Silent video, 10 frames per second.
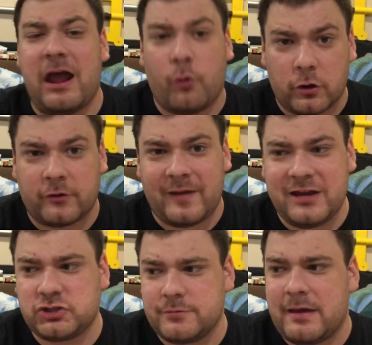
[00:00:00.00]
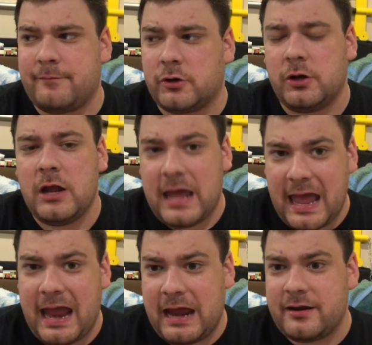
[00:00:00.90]
Order of Ancient member
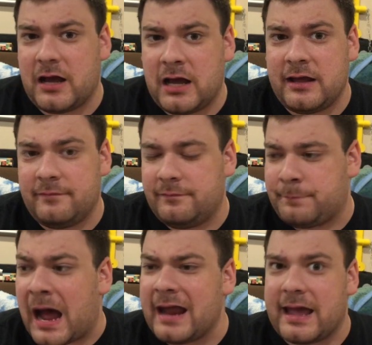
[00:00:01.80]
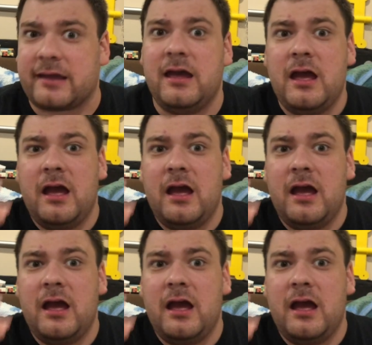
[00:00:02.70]
and Bayek.